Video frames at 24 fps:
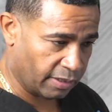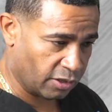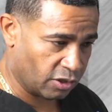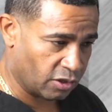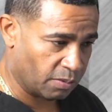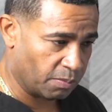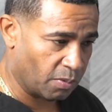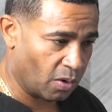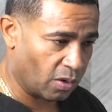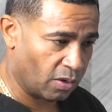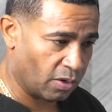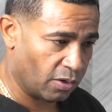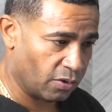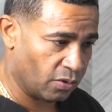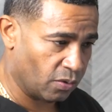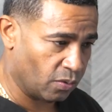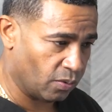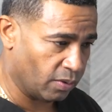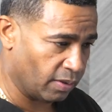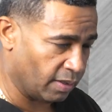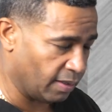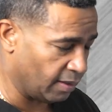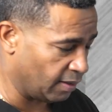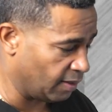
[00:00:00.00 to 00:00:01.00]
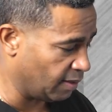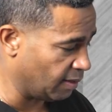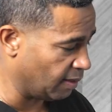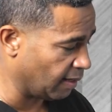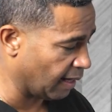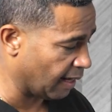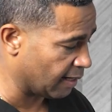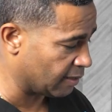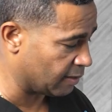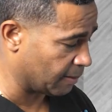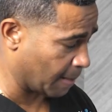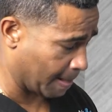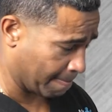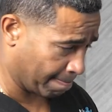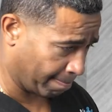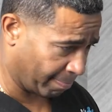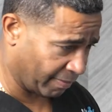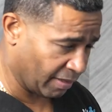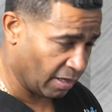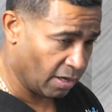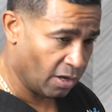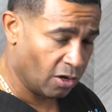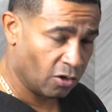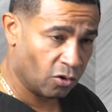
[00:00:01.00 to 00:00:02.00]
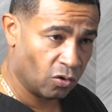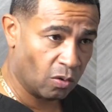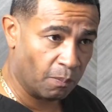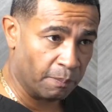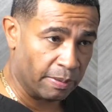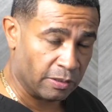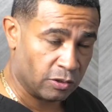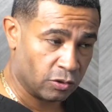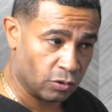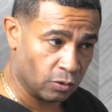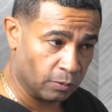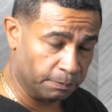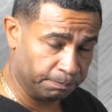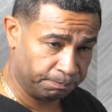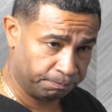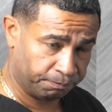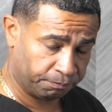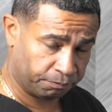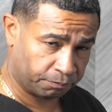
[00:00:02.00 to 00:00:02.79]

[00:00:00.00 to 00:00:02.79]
is smaller, you eat less. Number two,